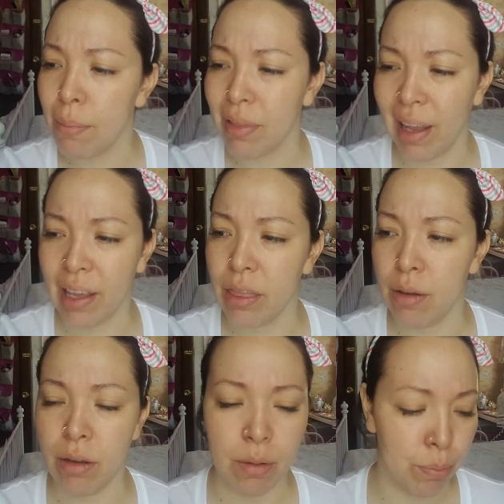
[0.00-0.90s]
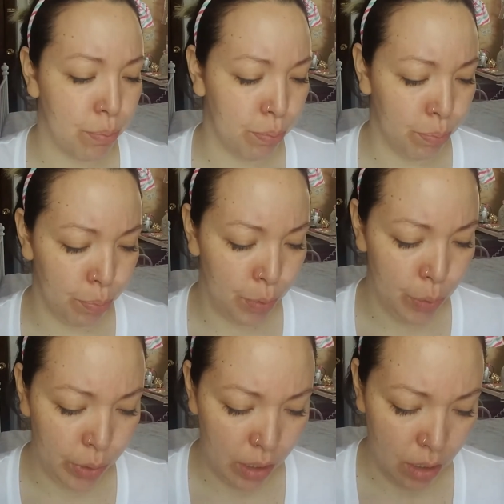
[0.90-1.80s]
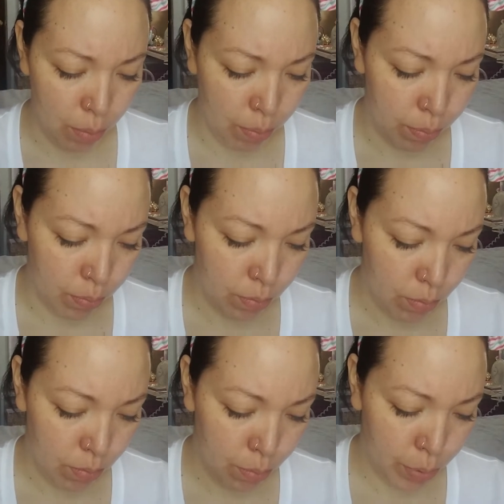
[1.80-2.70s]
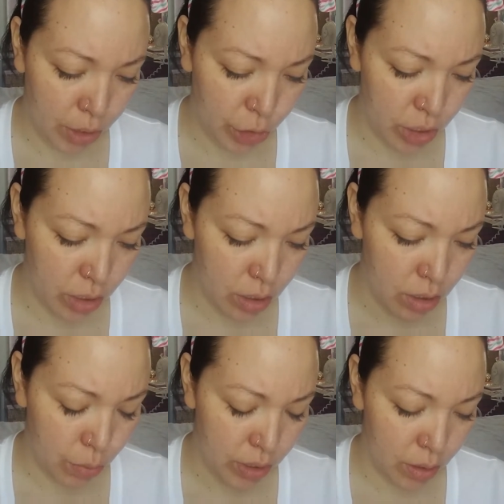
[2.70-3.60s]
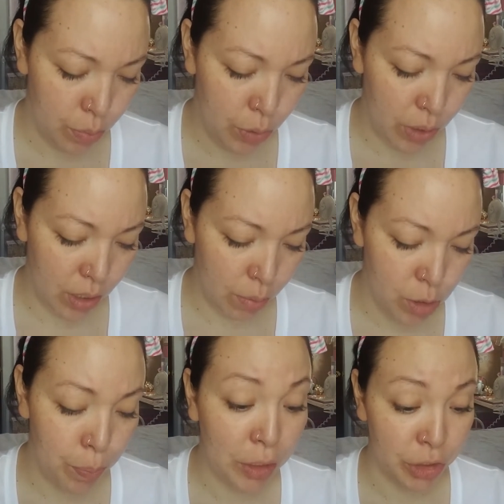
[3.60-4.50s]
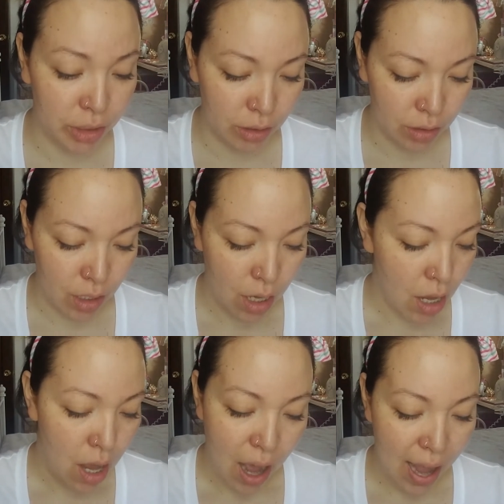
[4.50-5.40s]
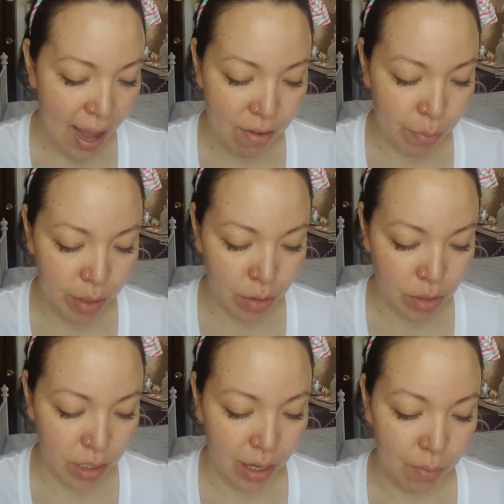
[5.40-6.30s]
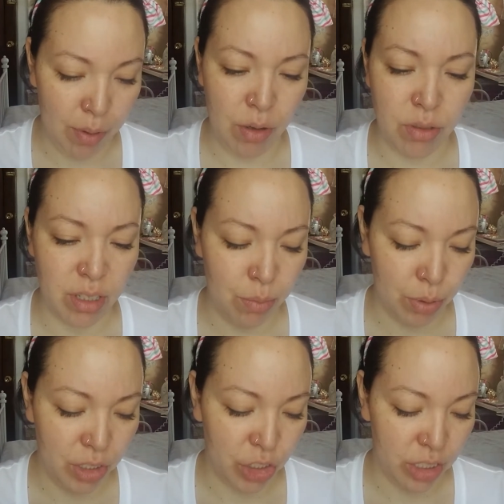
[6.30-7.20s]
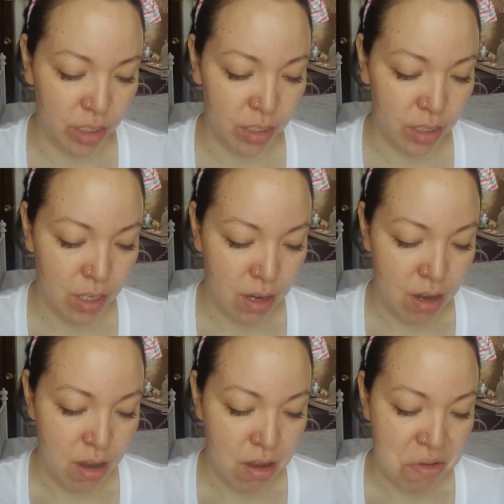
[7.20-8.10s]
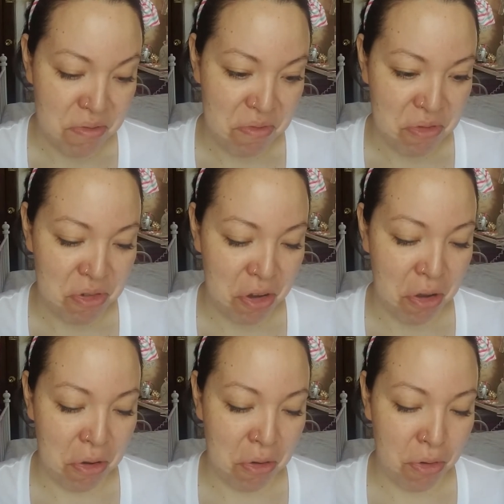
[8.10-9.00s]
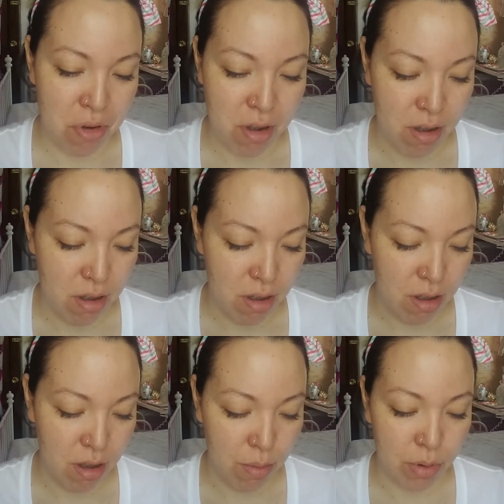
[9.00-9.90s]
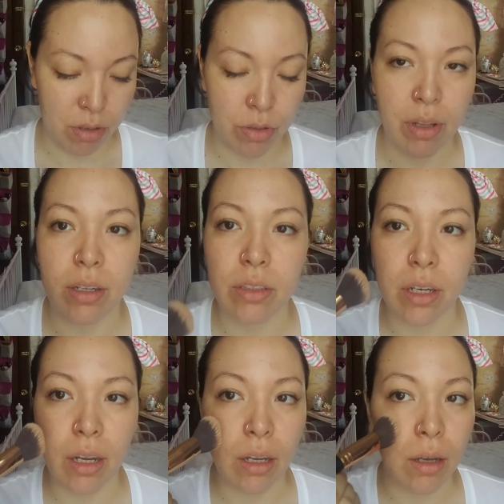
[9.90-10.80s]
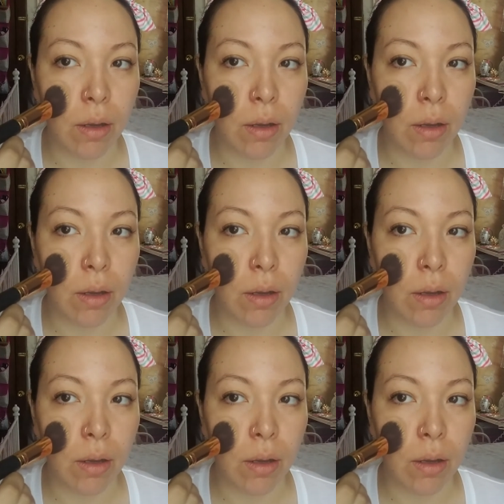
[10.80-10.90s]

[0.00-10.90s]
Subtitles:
like the beauty brushes. What is it? Beauty sponges. I've been using brushes. So I'm going to do that today.